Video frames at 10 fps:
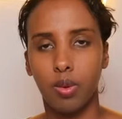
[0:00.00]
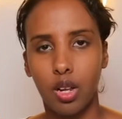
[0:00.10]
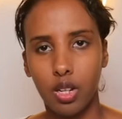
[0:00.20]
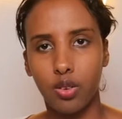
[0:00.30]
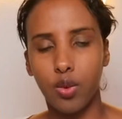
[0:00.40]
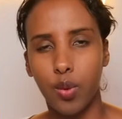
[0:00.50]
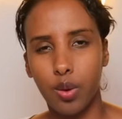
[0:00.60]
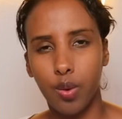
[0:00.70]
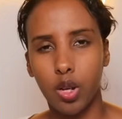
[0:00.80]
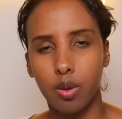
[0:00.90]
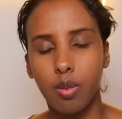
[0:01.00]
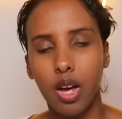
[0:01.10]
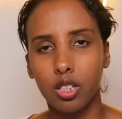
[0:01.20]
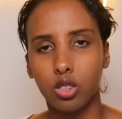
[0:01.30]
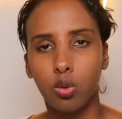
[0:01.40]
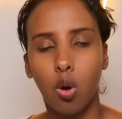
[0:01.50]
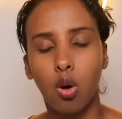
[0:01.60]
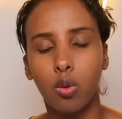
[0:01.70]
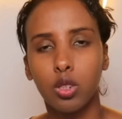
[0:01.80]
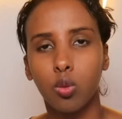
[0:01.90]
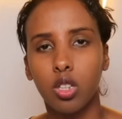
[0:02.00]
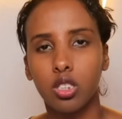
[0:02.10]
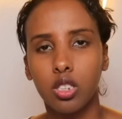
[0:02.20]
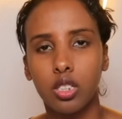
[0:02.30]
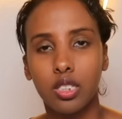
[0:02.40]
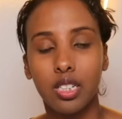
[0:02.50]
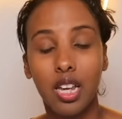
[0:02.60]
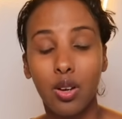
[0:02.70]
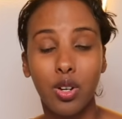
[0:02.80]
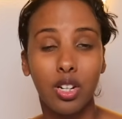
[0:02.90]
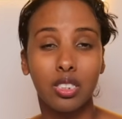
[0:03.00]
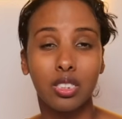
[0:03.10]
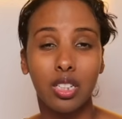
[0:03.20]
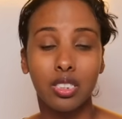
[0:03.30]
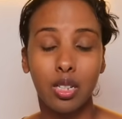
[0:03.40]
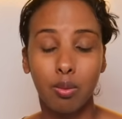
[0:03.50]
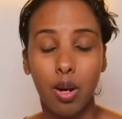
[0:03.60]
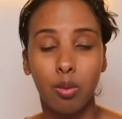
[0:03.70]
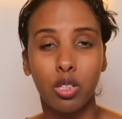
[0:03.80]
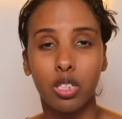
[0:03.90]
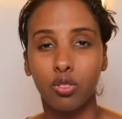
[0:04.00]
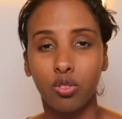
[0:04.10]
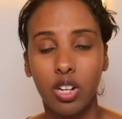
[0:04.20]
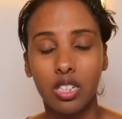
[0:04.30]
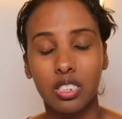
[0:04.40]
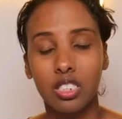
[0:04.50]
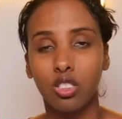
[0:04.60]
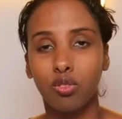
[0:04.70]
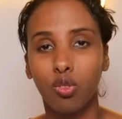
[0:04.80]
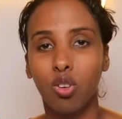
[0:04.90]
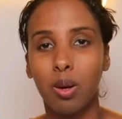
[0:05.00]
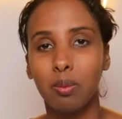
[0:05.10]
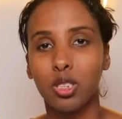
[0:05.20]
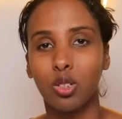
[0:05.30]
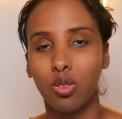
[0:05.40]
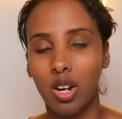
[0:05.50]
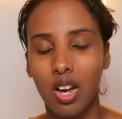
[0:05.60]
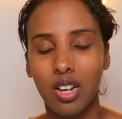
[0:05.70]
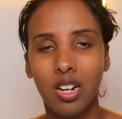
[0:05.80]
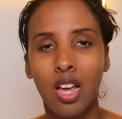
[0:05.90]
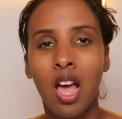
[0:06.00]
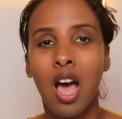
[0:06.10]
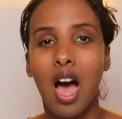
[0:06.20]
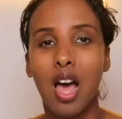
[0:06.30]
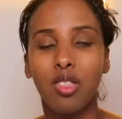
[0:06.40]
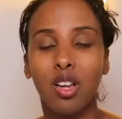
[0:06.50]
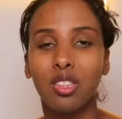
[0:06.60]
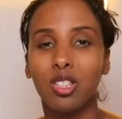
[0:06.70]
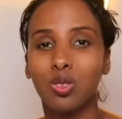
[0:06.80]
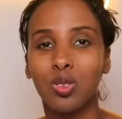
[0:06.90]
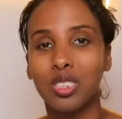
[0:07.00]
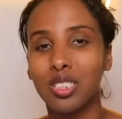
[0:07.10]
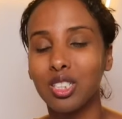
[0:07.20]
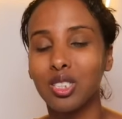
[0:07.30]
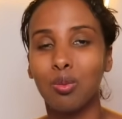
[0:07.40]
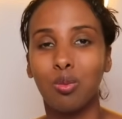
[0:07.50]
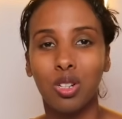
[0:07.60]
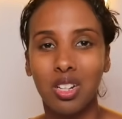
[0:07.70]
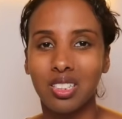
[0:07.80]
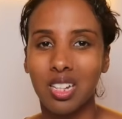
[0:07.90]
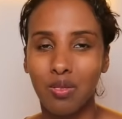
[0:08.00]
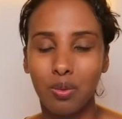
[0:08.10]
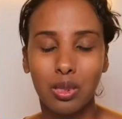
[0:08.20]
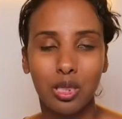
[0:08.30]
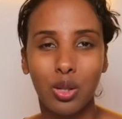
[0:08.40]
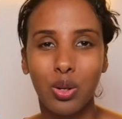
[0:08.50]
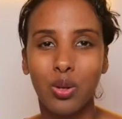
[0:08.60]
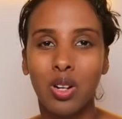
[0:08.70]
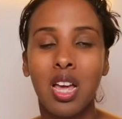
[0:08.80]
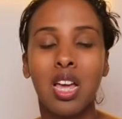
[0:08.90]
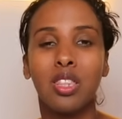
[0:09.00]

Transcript: Hello, everyone, and welcome back to Always Watching. Today, we are discussing My Brilliant Friend, Season 4, Episode 9. I thought this was such a brilliant episode.